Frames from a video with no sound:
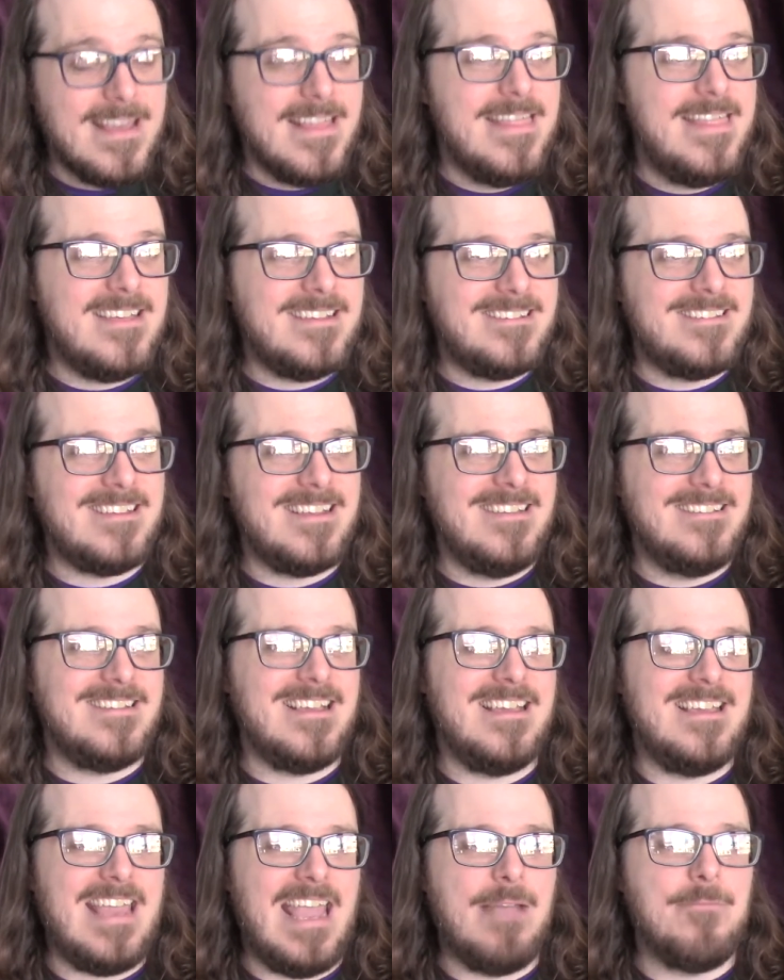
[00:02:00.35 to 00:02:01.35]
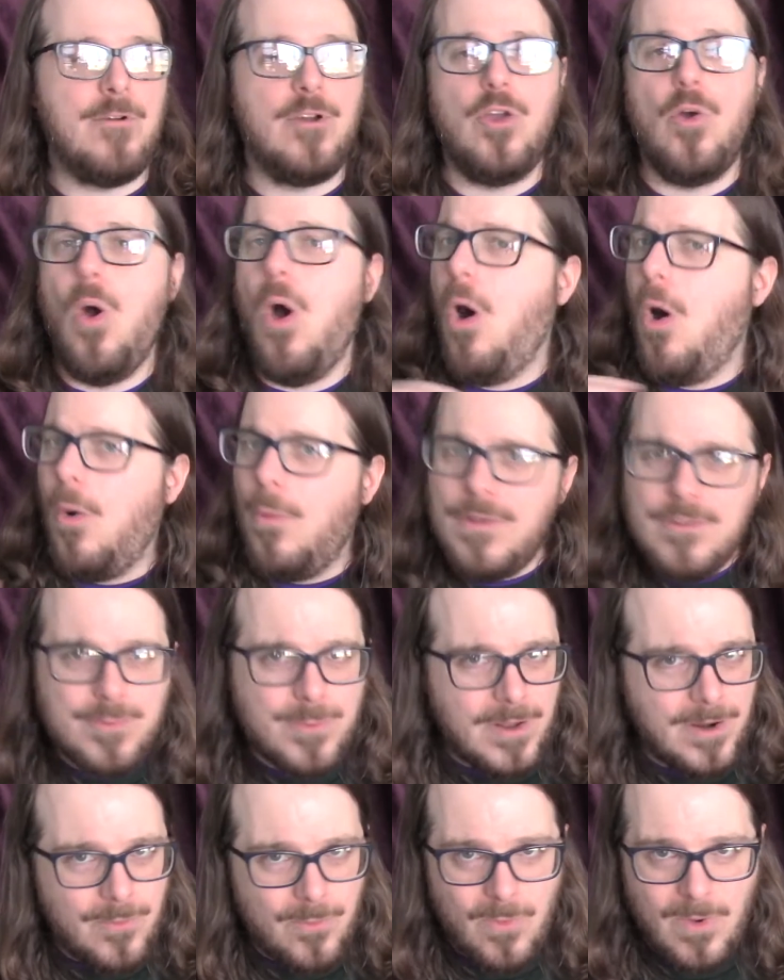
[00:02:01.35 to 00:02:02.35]
This is a game where you always
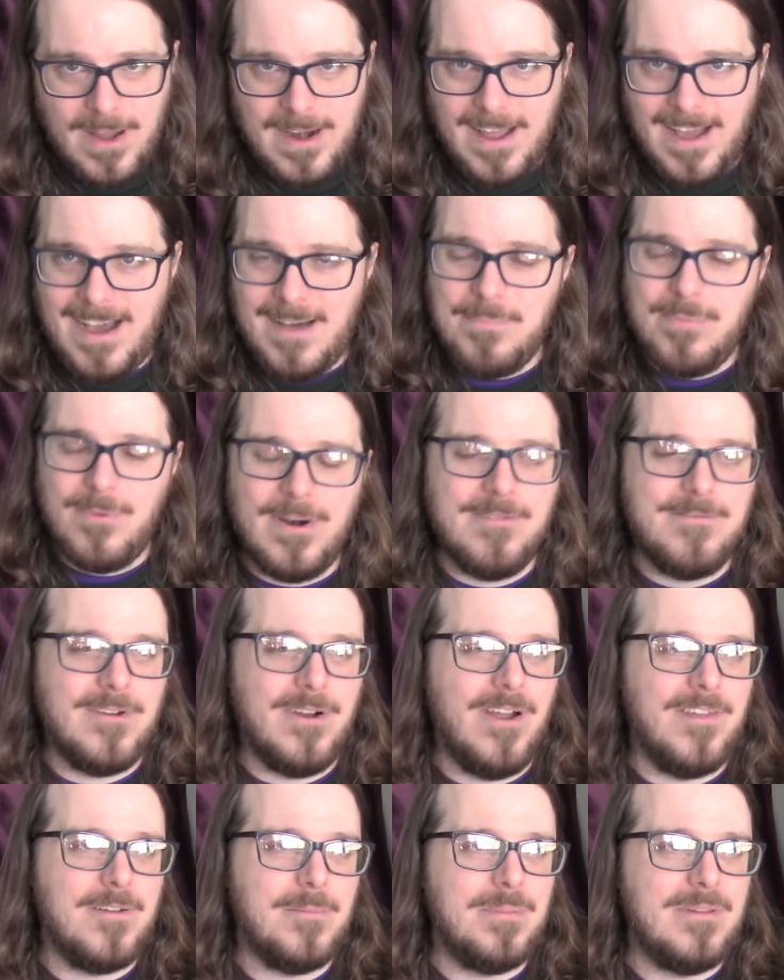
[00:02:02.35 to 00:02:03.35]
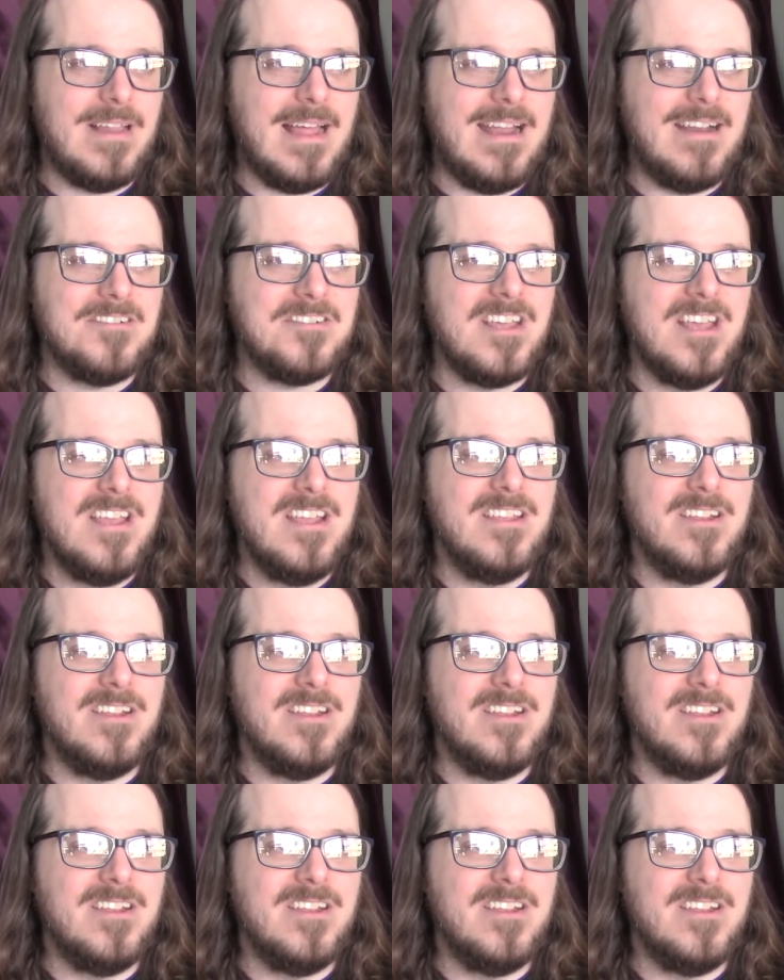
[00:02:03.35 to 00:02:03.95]
want to one-up of your other players.